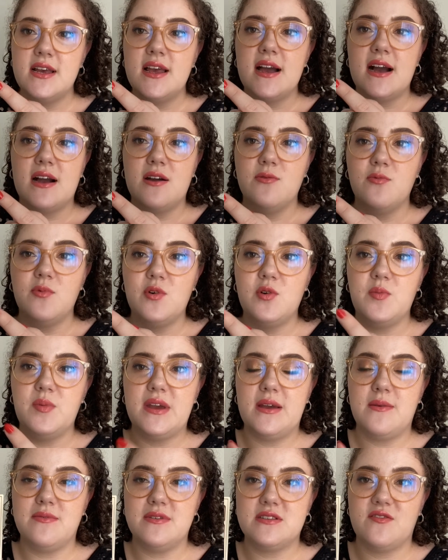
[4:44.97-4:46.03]
I will be
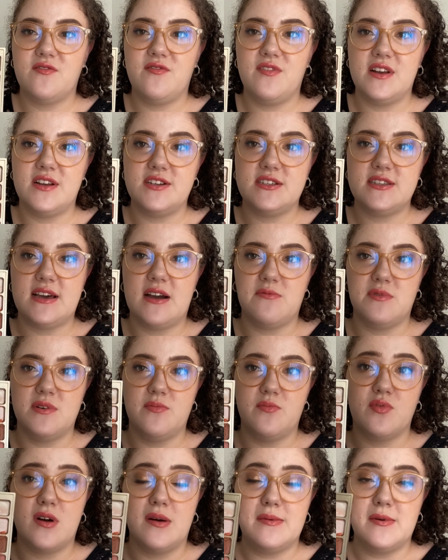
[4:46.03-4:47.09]
able to finish that one
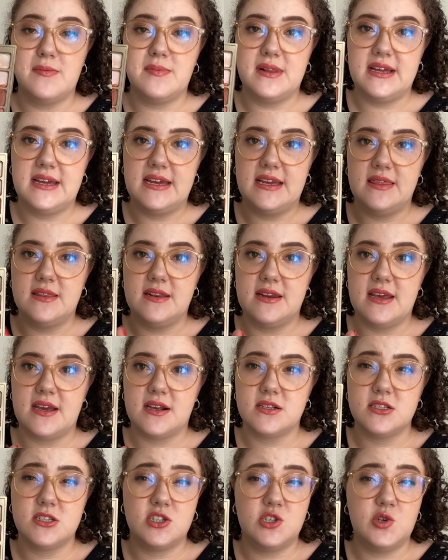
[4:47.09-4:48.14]
probably in the
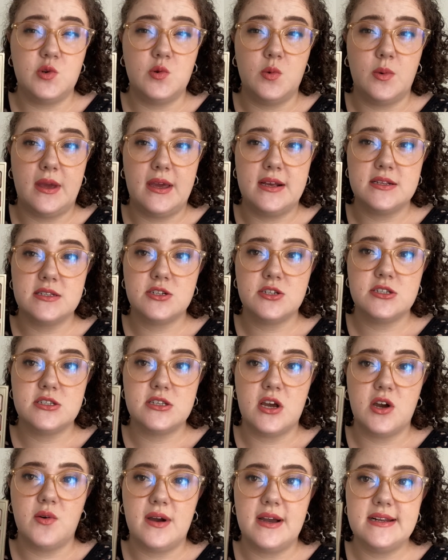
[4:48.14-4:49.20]
next 2 weeks or
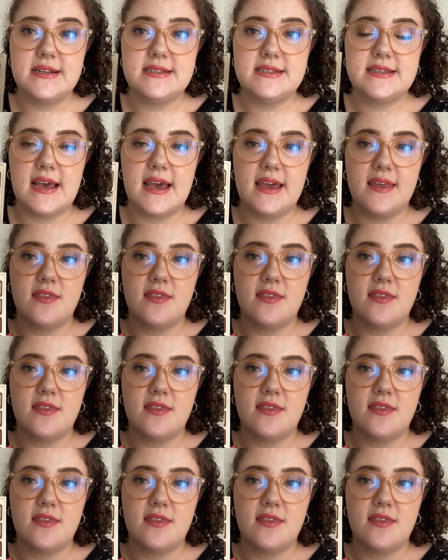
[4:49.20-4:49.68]
so, I'd say.